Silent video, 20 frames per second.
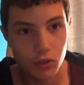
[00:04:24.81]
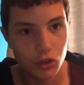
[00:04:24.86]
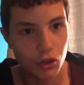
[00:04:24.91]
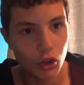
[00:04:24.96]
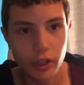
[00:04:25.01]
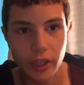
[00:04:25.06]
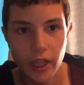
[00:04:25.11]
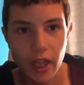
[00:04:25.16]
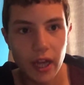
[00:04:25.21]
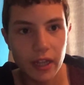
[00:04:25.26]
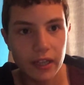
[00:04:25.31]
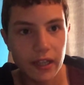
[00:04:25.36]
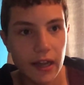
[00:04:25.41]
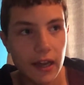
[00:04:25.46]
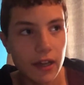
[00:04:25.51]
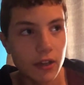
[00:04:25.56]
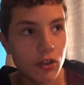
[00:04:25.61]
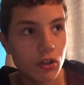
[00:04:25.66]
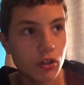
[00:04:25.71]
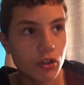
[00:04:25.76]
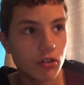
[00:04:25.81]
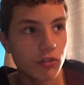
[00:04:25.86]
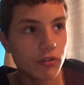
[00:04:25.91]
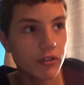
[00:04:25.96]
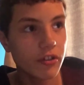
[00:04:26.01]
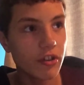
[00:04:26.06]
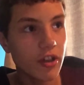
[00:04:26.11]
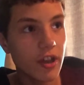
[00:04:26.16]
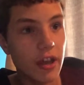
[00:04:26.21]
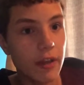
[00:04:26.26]
Johnny Gargano to
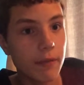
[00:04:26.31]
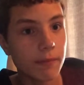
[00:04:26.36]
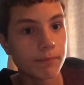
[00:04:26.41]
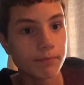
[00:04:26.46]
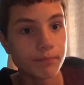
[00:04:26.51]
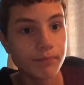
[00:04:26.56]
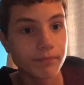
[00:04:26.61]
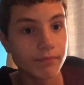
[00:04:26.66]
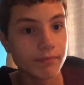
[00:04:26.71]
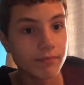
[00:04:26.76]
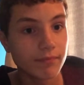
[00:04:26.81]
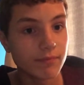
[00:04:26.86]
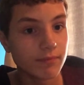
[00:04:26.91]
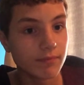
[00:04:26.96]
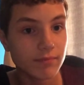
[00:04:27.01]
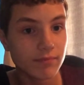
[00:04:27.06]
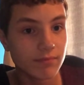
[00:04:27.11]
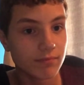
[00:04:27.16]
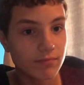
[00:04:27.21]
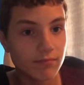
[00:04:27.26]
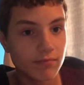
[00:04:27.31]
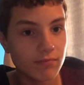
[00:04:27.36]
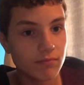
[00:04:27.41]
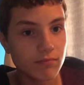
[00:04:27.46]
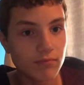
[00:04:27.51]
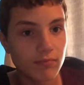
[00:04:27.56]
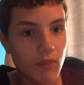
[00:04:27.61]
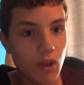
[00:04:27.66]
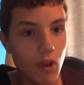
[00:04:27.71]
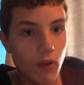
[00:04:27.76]
retain.
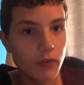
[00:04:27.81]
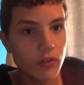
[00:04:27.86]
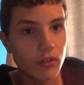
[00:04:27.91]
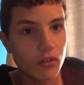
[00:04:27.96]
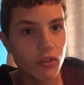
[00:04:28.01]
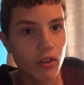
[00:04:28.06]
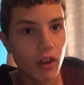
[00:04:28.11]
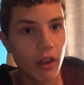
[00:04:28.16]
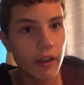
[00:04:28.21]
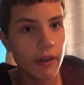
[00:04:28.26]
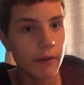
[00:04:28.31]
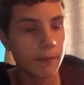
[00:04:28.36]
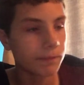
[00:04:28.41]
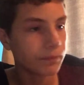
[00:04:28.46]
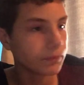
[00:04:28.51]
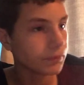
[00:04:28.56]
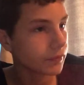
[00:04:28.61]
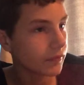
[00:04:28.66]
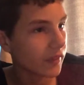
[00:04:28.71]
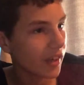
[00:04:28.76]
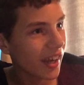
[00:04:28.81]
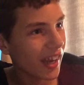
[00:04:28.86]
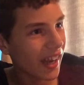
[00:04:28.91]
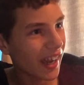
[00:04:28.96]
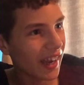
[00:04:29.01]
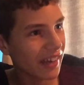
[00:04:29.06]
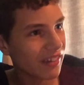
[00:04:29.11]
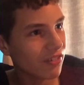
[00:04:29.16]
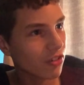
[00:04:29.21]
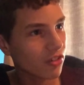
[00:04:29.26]
Obviously,
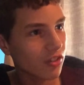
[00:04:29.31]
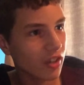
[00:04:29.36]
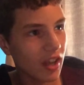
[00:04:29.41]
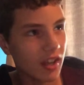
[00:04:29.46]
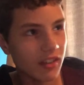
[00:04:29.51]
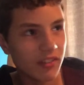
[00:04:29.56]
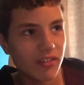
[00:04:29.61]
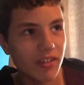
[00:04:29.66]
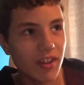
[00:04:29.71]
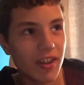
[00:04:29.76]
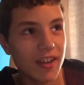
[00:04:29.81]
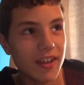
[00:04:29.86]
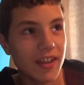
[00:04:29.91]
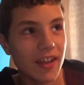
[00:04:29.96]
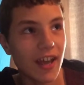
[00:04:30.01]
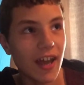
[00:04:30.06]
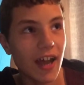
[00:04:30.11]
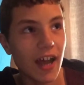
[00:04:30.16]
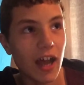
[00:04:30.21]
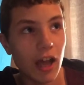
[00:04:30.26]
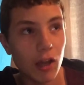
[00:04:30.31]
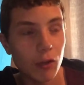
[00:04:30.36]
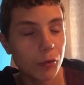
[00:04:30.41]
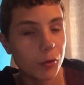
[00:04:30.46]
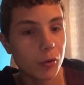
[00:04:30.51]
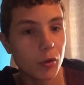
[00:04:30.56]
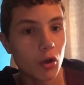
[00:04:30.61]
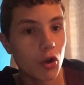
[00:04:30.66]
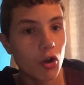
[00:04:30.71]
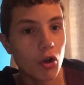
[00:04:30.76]
just can't see
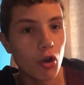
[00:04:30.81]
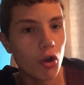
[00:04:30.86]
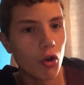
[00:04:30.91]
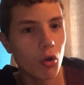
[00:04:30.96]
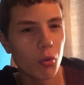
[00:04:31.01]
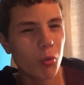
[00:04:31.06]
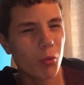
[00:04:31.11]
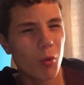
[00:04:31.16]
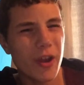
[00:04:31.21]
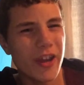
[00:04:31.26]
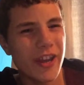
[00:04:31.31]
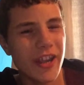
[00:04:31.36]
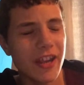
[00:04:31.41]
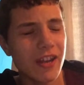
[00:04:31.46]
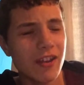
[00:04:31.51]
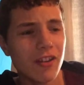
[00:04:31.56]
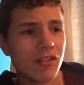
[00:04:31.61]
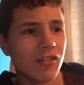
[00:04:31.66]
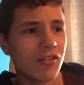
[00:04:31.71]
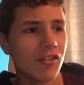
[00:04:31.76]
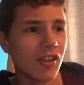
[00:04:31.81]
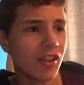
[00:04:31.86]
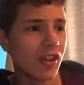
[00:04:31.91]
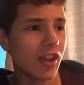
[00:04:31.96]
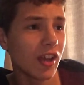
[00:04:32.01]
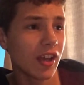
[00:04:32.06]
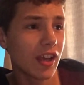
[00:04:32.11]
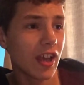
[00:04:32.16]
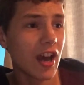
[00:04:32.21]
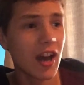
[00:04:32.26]
Adam Cole winning.
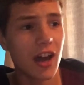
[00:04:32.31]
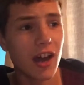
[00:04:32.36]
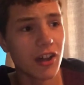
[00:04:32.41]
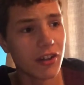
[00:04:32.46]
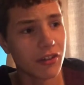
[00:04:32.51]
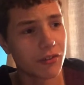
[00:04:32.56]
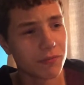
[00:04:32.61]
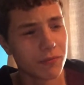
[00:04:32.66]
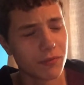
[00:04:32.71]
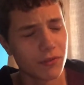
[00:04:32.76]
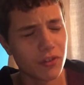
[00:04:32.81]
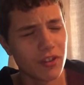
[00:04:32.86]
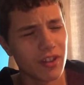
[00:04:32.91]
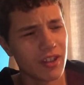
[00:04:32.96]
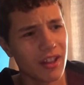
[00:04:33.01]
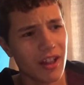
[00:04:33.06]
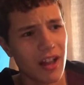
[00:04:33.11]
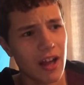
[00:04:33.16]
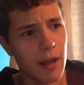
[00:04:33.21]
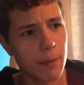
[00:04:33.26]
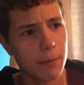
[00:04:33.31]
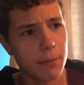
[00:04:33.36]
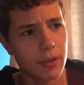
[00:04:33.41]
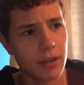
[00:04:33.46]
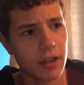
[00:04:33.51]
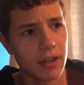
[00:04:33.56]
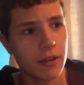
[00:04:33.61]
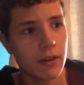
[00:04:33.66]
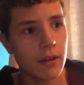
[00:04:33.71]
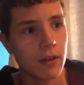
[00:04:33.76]
Can't see that
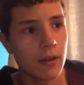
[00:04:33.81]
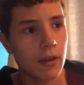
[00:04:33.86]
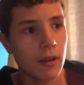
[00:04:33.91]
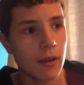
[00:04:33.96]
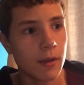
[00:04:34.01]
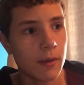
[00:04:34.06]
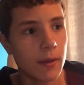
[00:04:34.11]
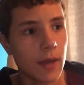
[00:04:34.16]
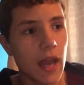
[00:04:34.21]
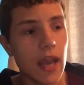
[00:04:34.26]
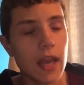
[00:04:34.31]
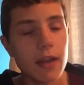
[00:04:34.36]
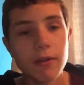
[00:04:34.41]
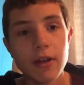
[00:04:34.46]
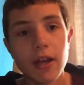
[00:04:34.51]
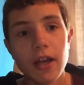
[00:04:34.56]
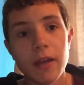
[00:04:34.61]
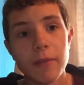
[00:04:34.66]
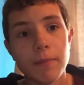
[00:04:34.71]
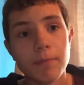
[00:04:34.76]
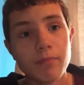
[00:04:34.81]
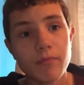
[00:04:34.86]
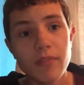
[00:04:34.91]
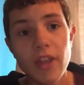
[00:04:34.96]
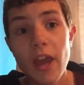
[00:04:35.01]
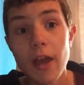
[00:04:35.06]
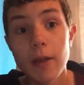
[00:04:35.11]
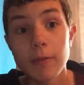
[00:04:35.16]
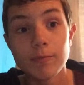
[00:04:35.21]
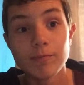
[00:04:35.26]
happening. Anyway,
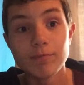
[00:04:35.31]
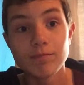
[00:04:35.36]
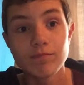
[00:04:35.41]
yeah.